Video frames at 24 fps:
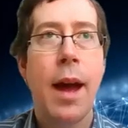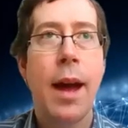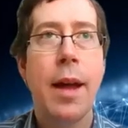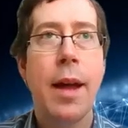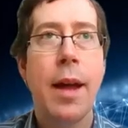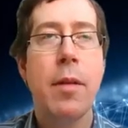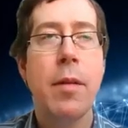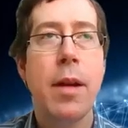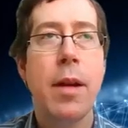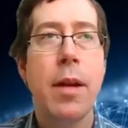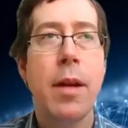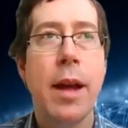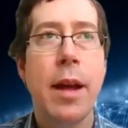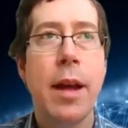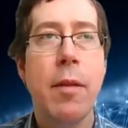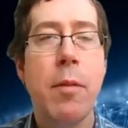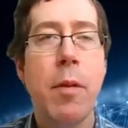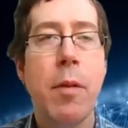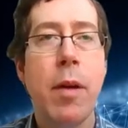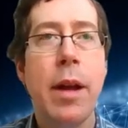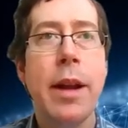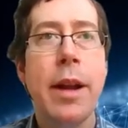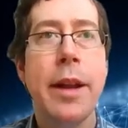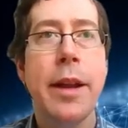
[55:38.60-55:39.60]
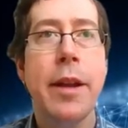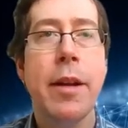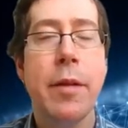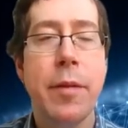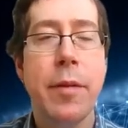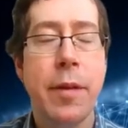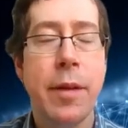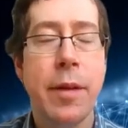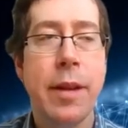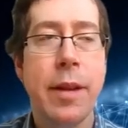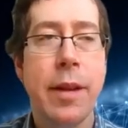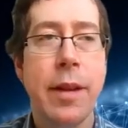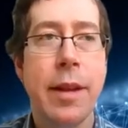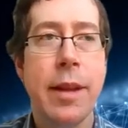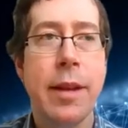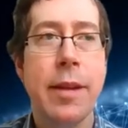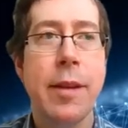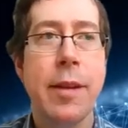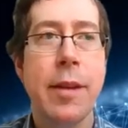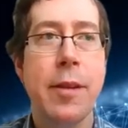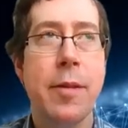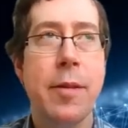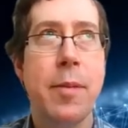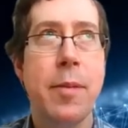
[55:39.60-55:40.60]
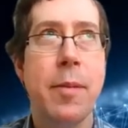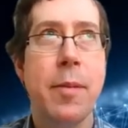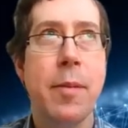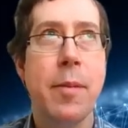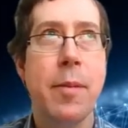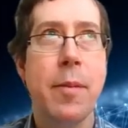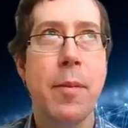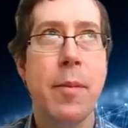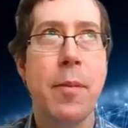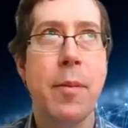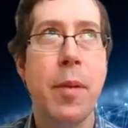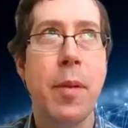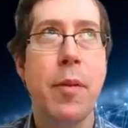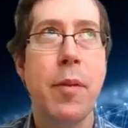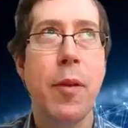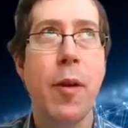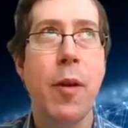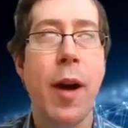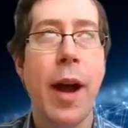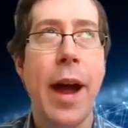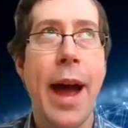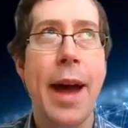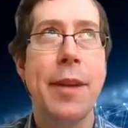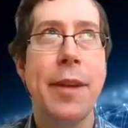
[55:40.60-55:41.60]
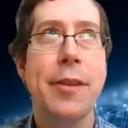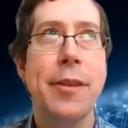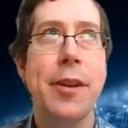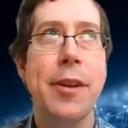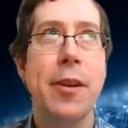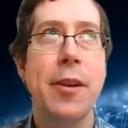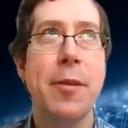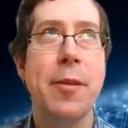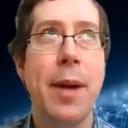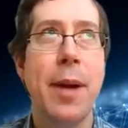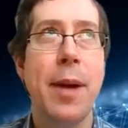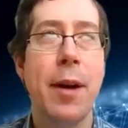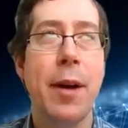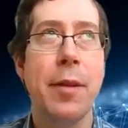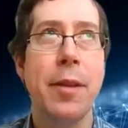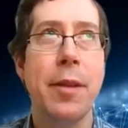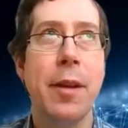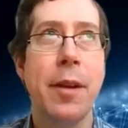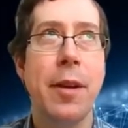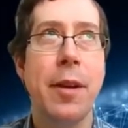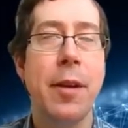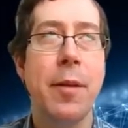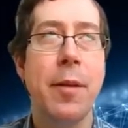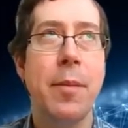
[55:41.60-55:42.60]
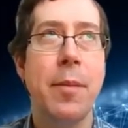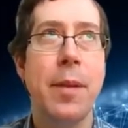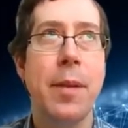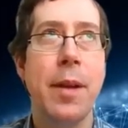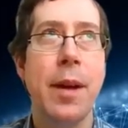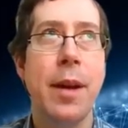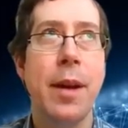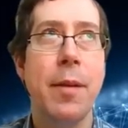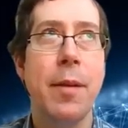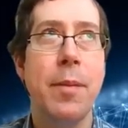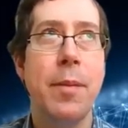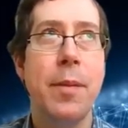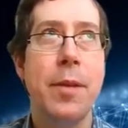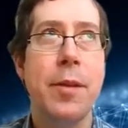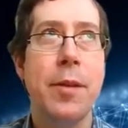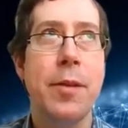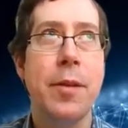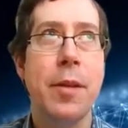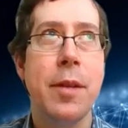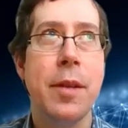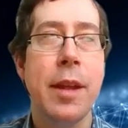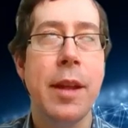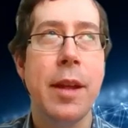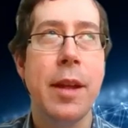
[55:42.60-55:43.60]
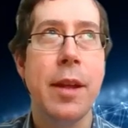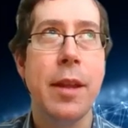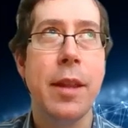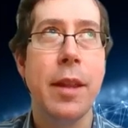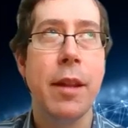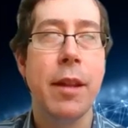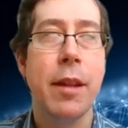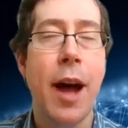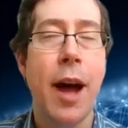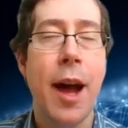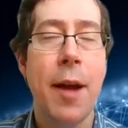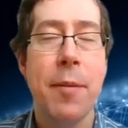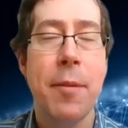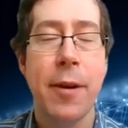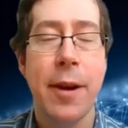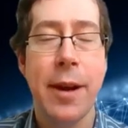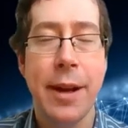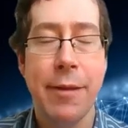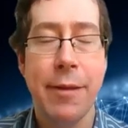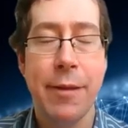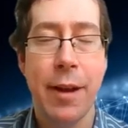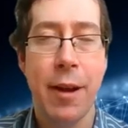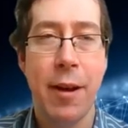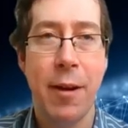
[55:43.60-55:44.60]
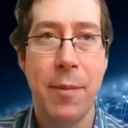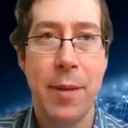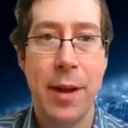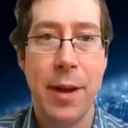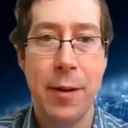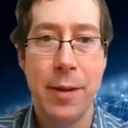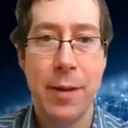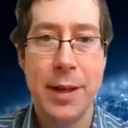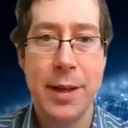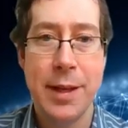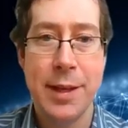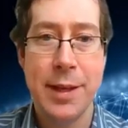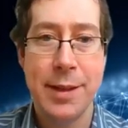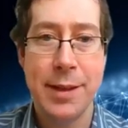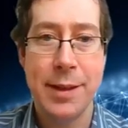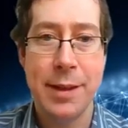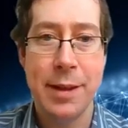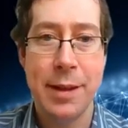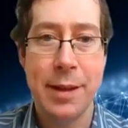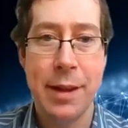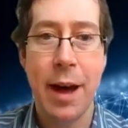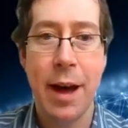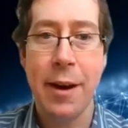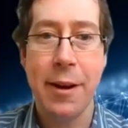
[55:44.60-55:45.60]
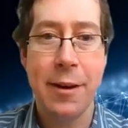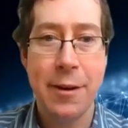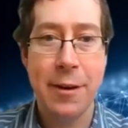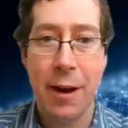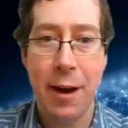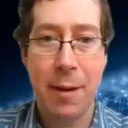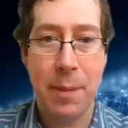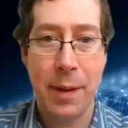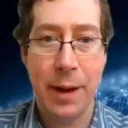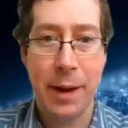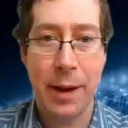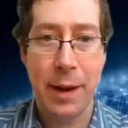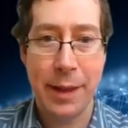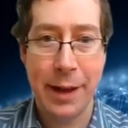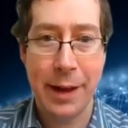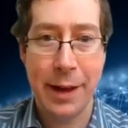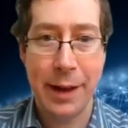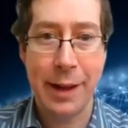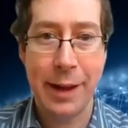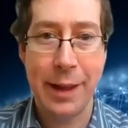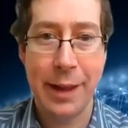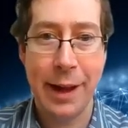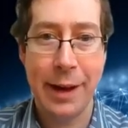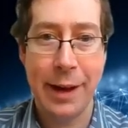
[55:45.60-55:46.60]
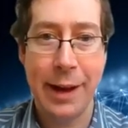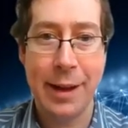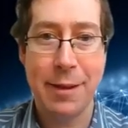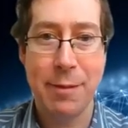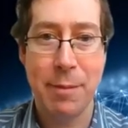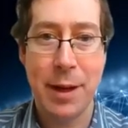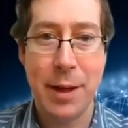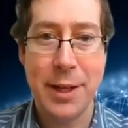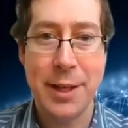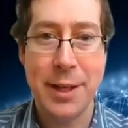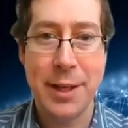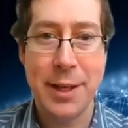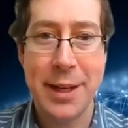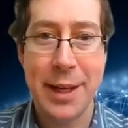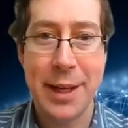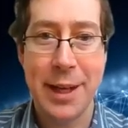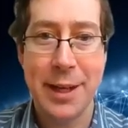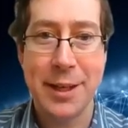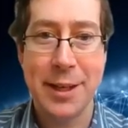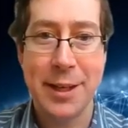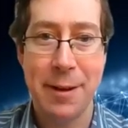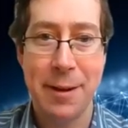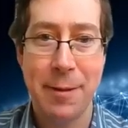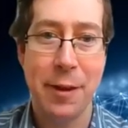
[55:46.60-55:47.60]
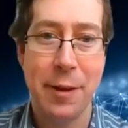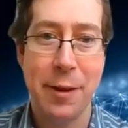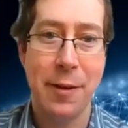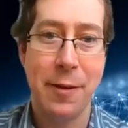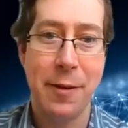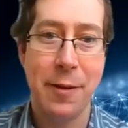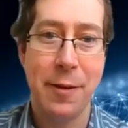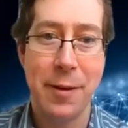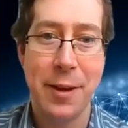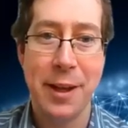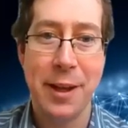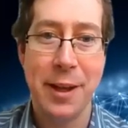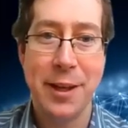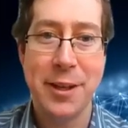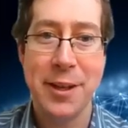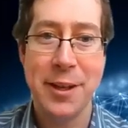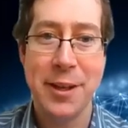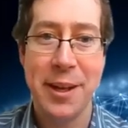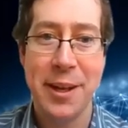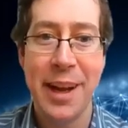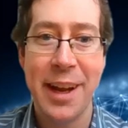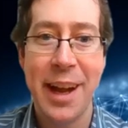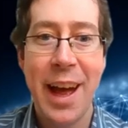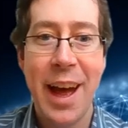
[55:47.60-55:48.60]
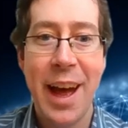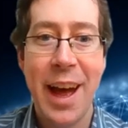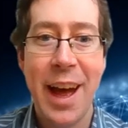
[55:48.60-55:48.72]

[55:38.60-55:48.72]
And and what in your this is before I ask you about the uh, the library development, which is not a topic that, that gets much attention, although it really should.